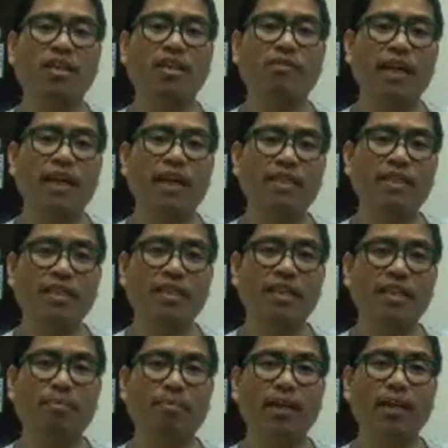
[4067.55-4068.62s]
devices,
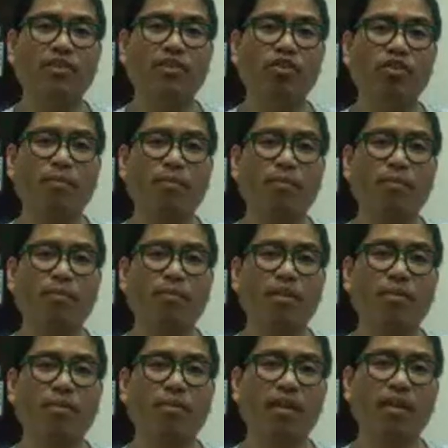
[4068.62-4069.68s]
and the application of
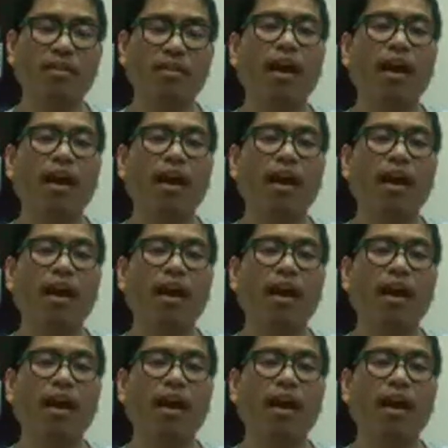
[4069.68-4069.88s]
mathematics.